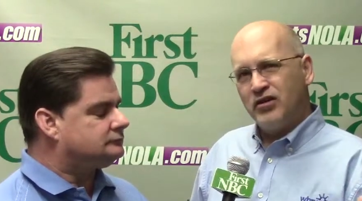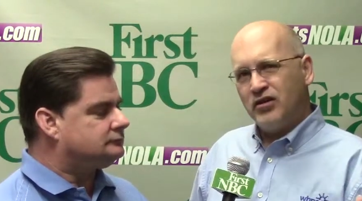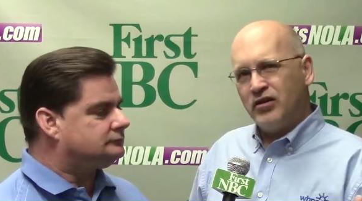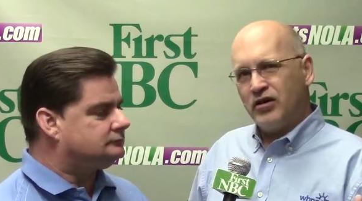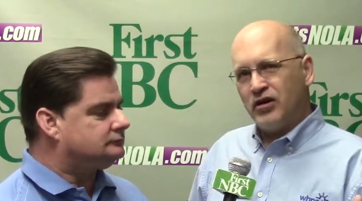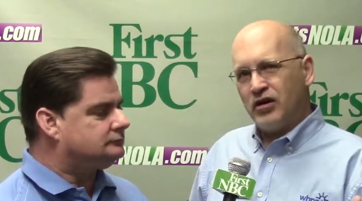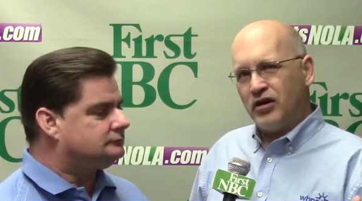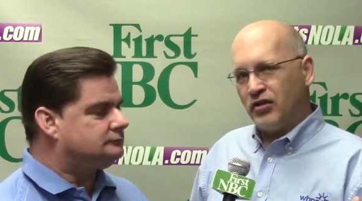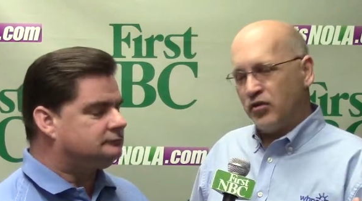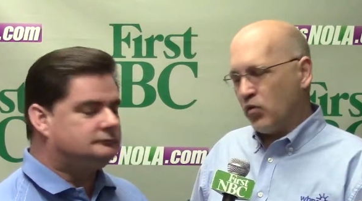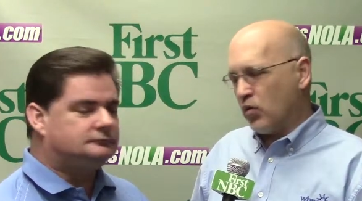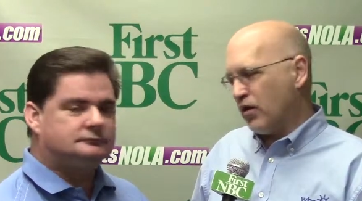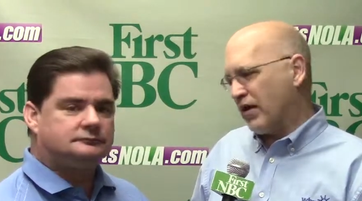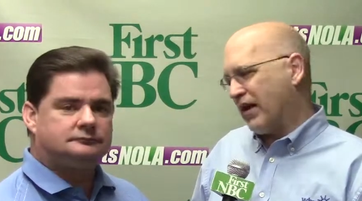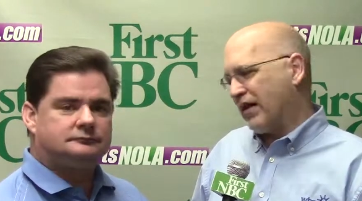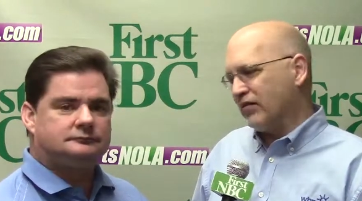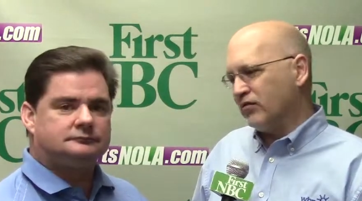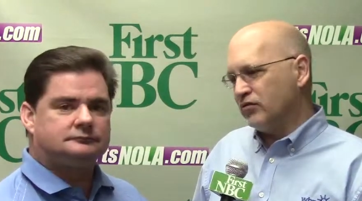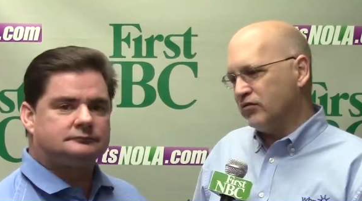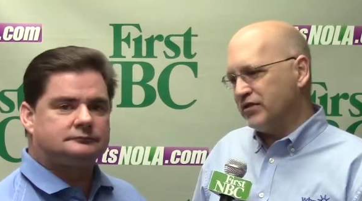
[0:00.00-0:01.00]
Speaker 1: Uh, the word out
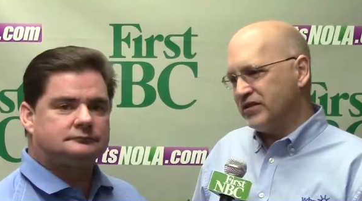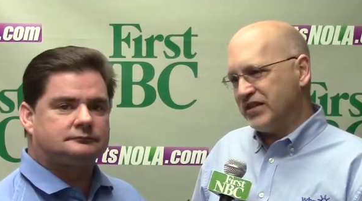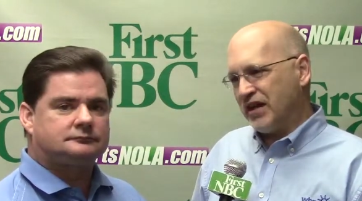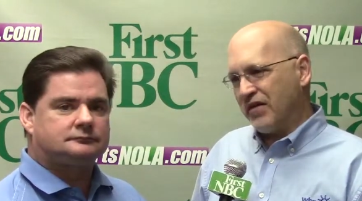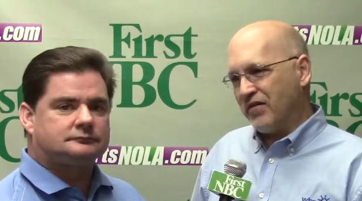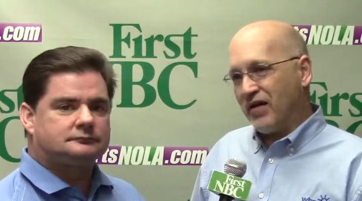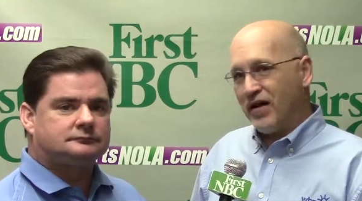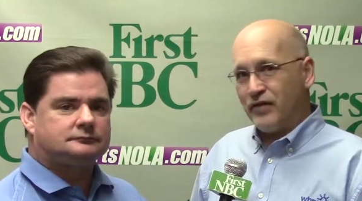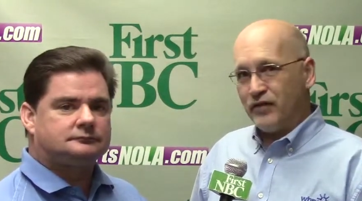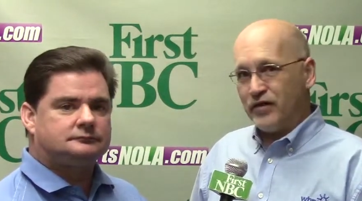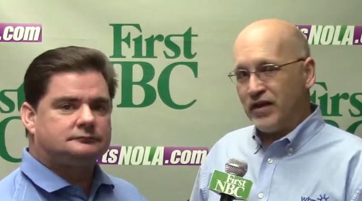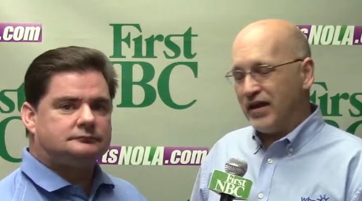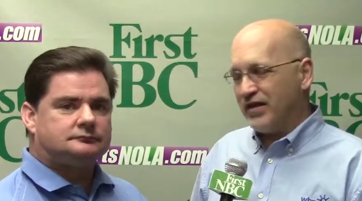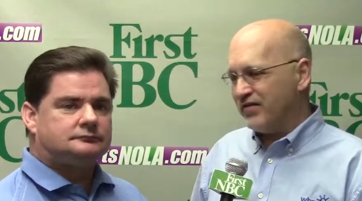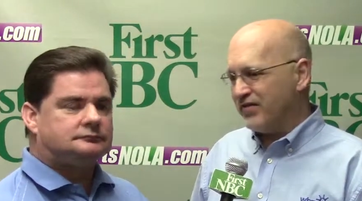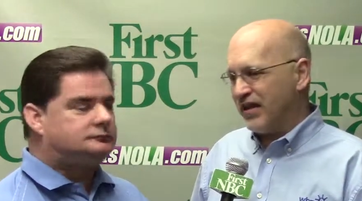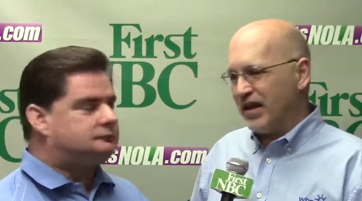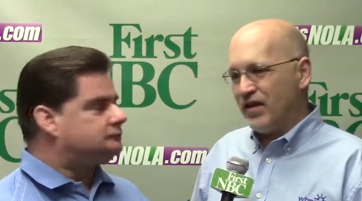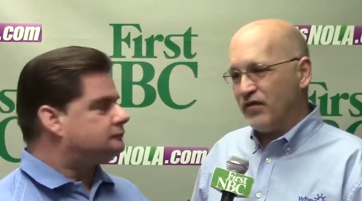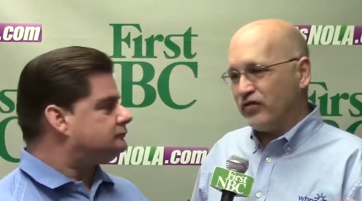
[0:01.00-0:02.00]
of Louisiana Lafayette is
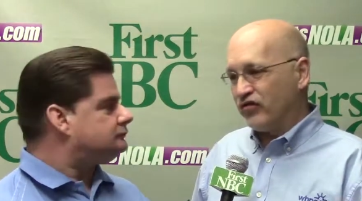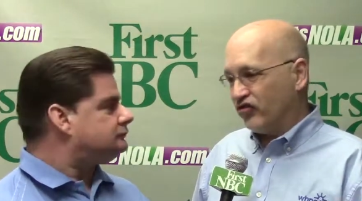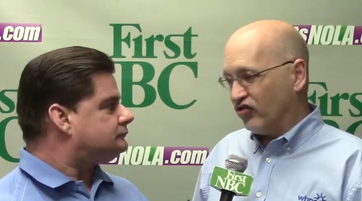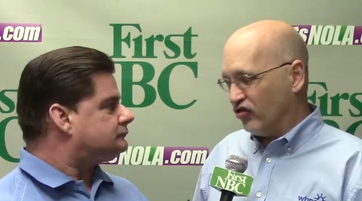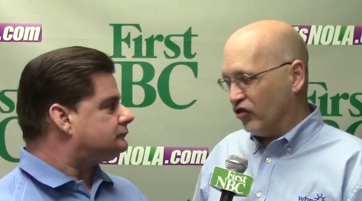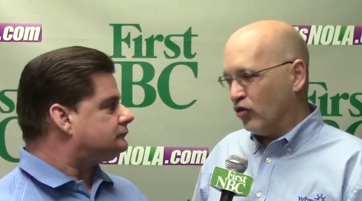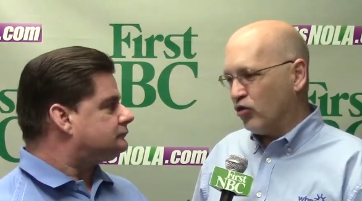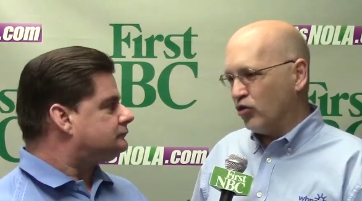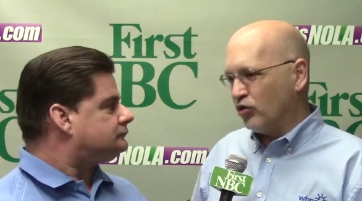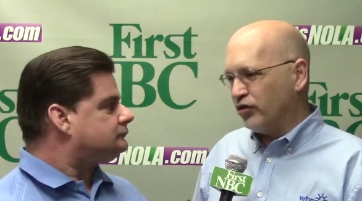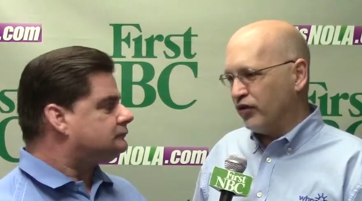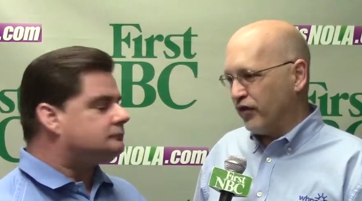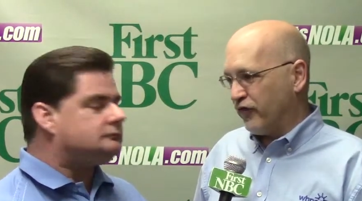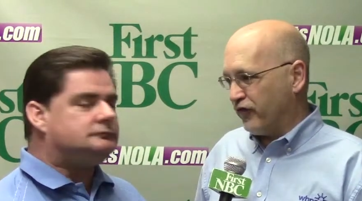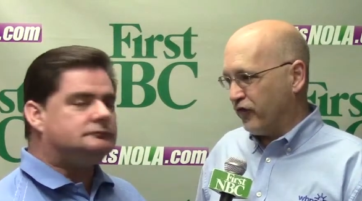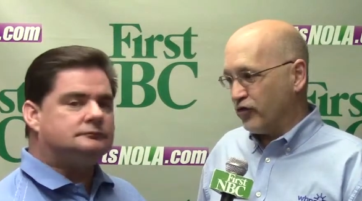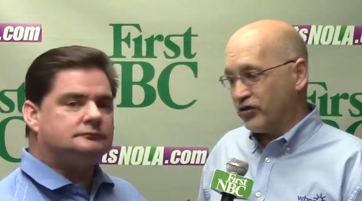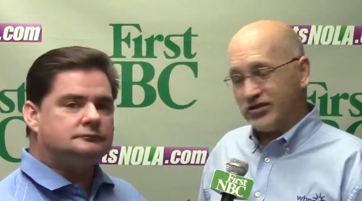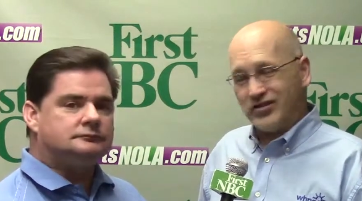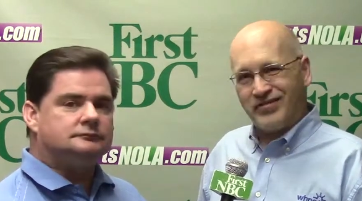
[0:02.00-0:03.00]
they have sold their
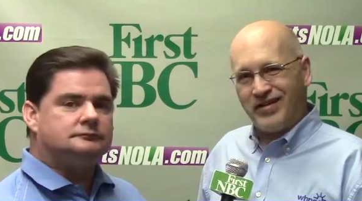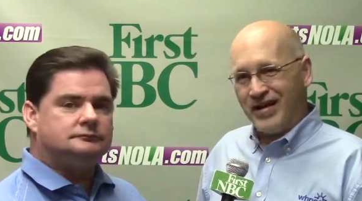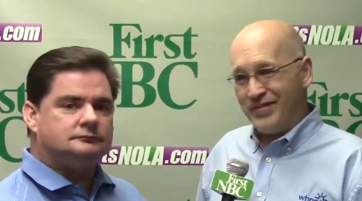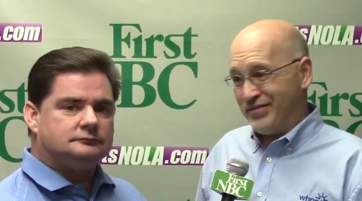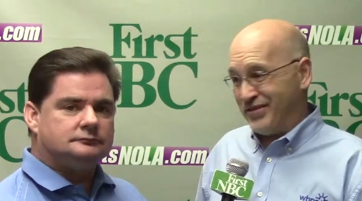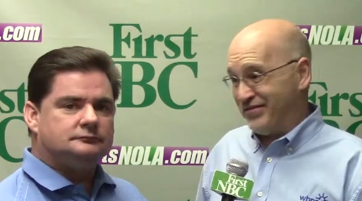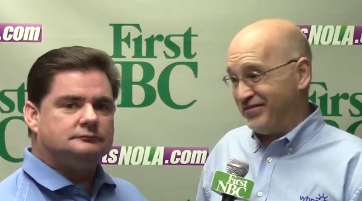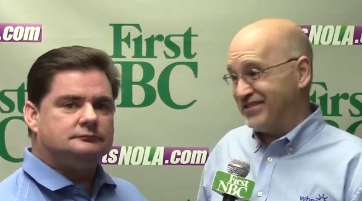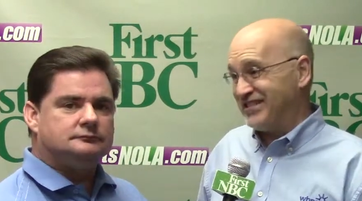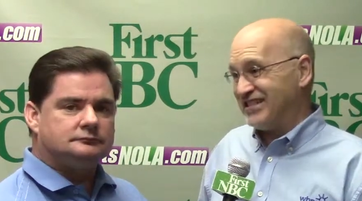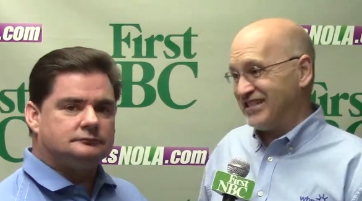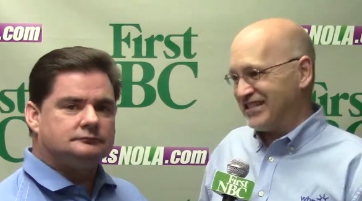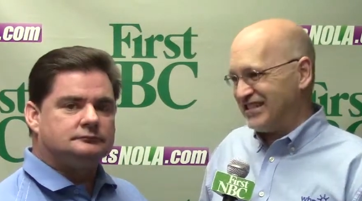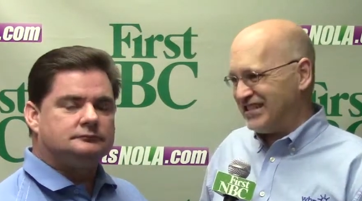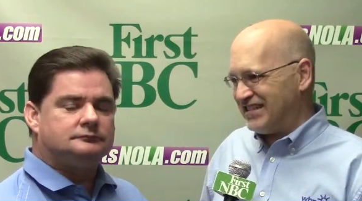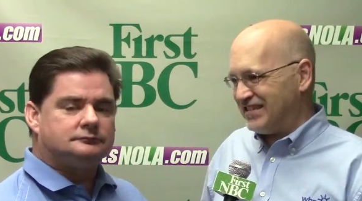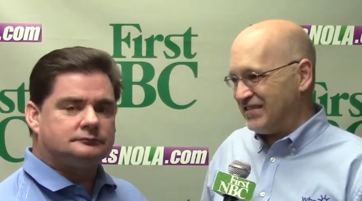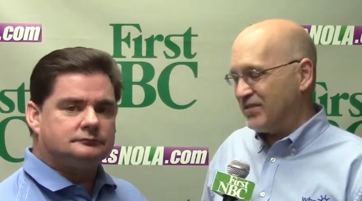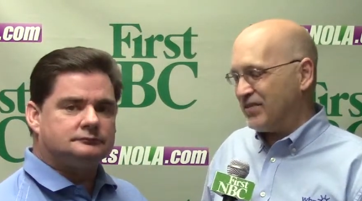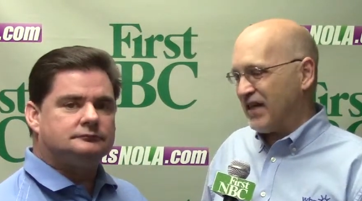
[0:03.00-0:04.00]
first allotment of
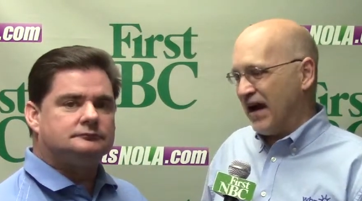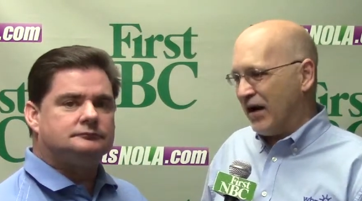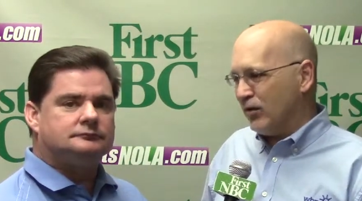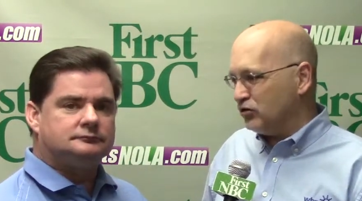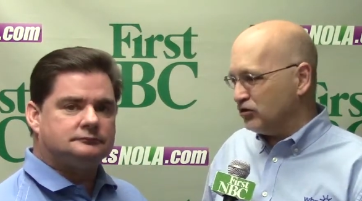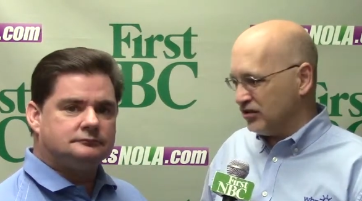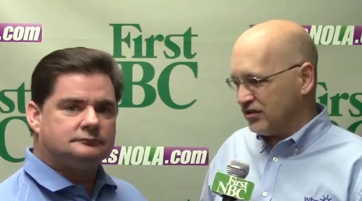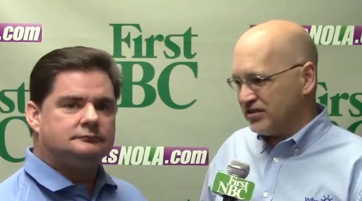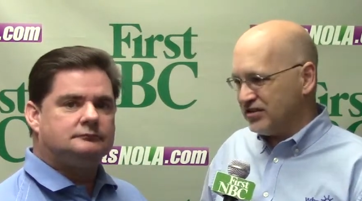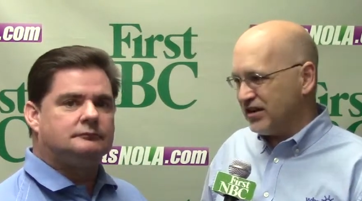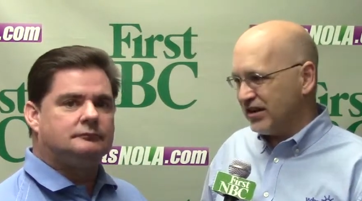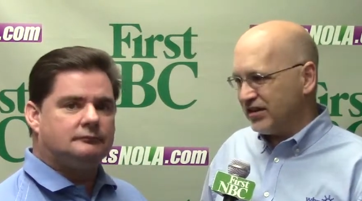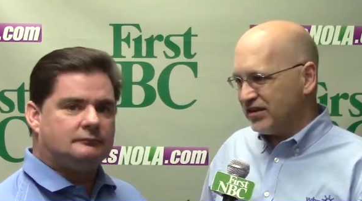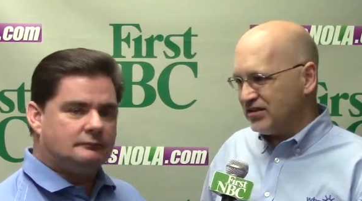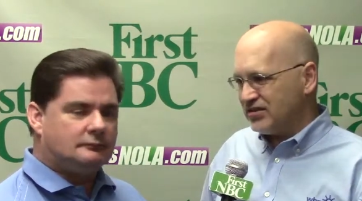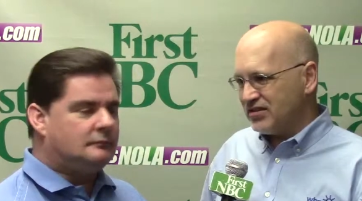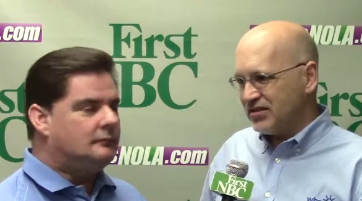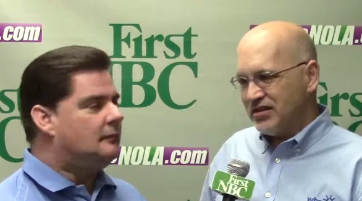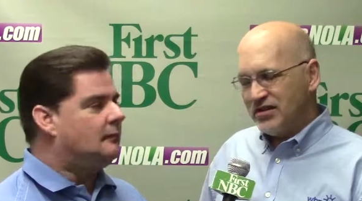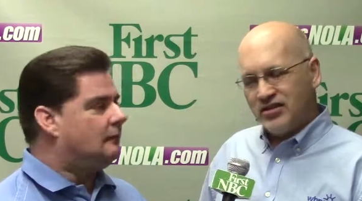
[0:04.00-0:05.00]
16,000 tickets.